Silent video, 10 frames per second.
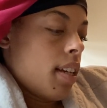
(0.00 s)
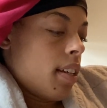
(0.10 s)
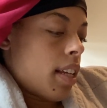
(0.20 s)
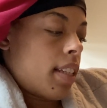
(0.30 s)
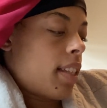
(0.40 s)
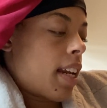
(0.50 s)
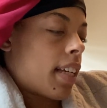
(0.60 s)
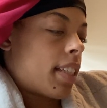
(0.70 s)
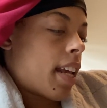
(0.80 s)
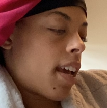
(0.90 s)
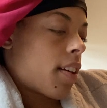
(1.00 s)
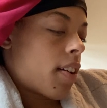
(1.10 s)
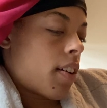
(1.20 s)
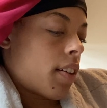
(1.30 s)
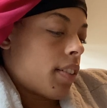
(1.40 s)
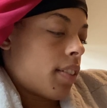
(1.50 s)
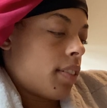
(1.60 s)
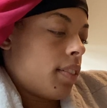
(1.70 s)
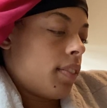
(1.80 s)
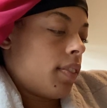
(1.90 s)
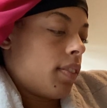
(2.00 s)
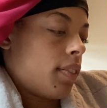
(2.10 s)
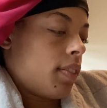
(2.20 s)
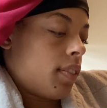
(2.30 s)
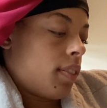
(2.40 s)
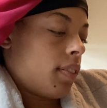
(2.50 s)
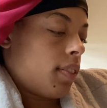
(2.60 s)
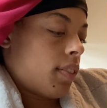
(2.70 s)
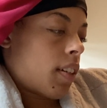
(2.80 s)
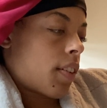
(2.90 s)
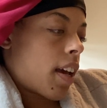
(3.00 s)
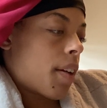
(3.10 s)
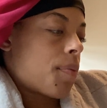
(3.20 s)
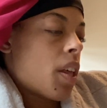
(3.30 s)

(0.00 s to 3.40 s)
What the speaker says: It's the next day, y'all. Okay.